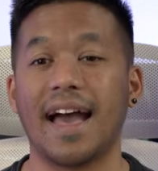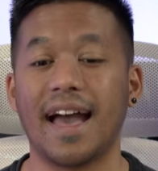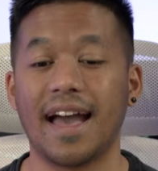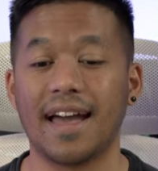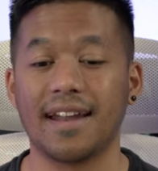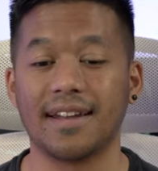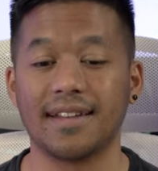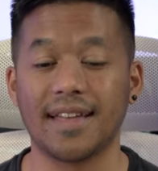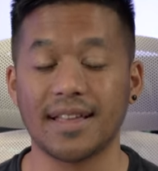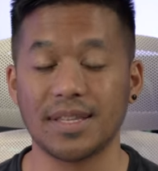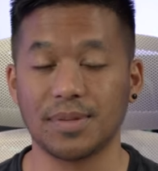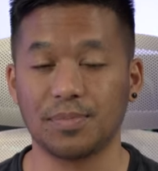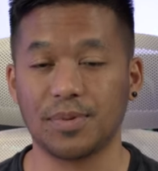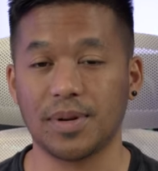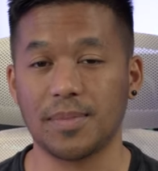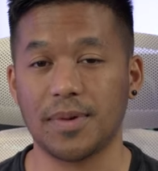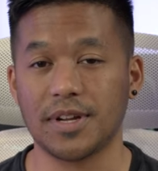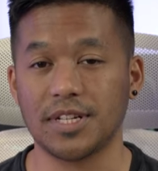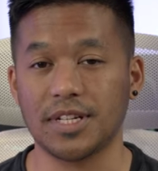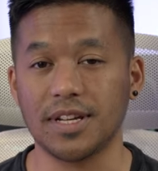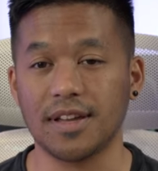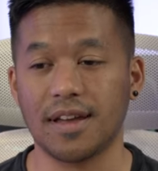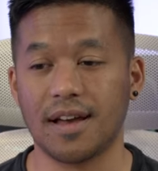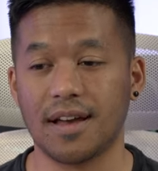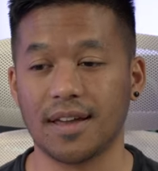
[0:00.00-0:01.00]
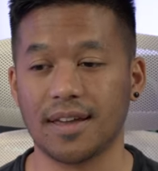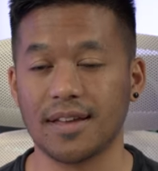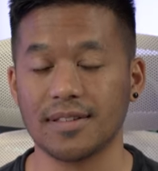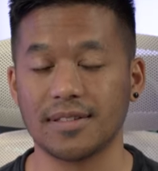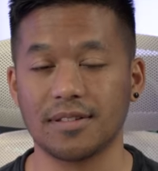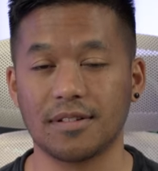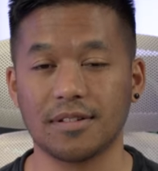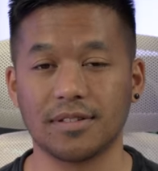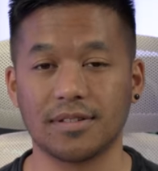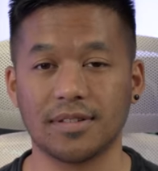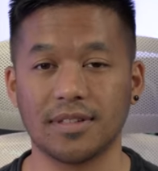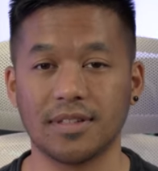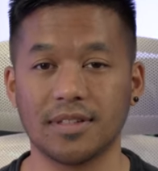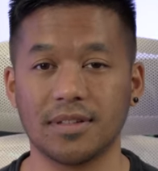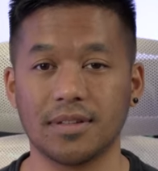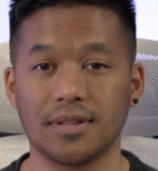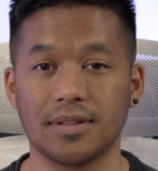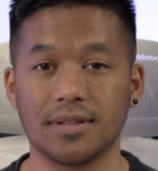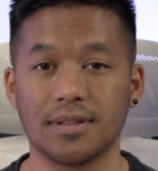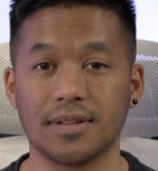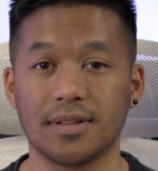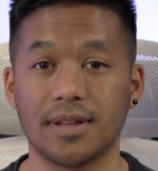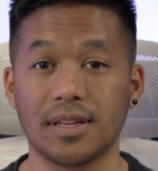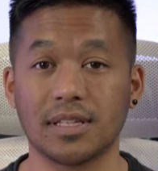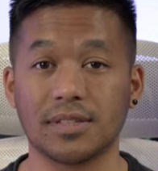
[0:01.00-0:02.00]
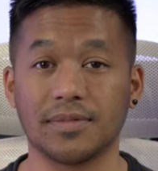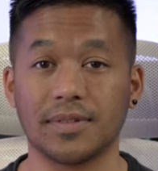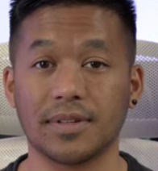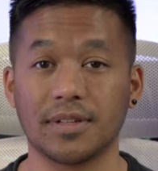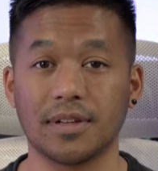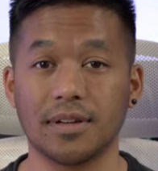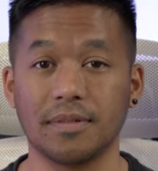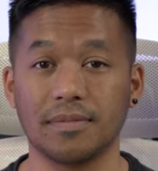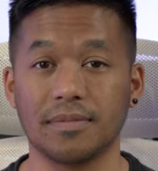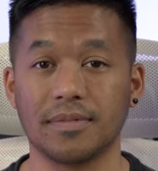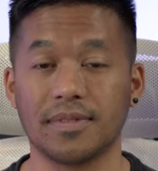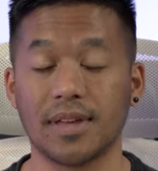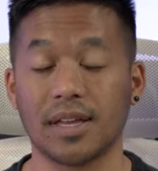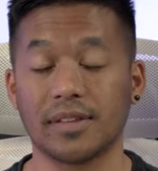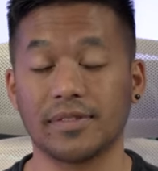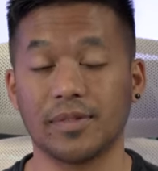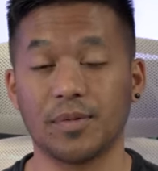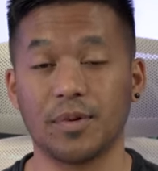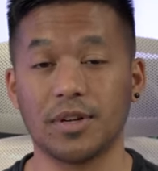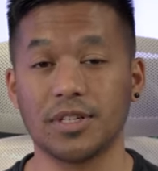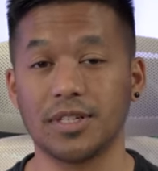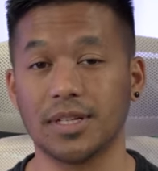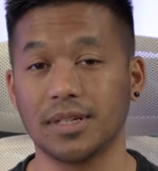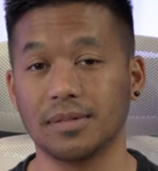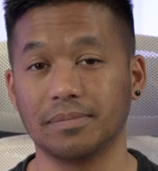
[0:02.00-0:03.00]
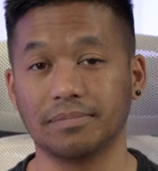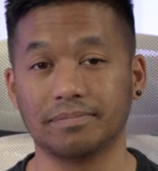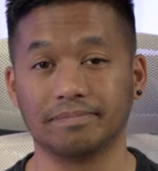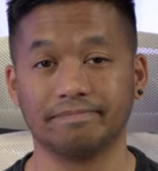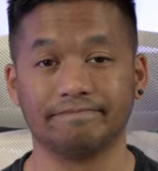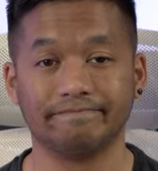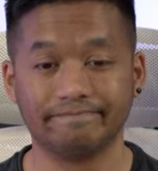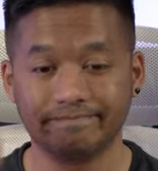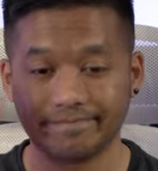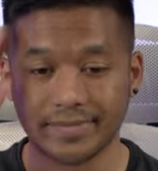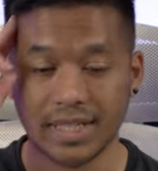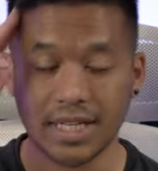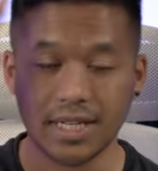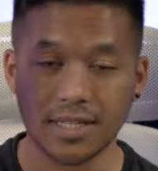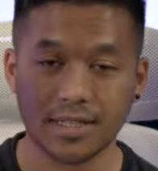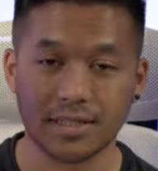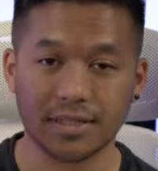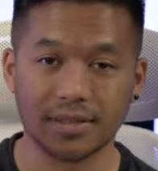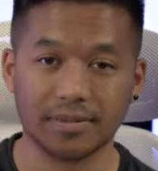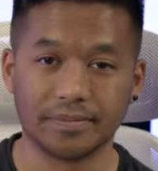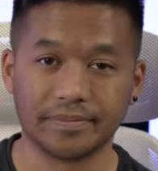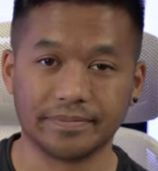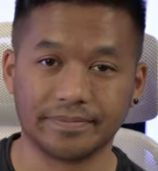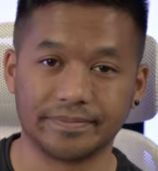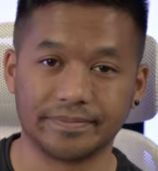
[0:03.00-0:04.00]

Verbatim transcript: And that's pretty much it. I guess I'll see you on the next video. Thanks for watching. Peace.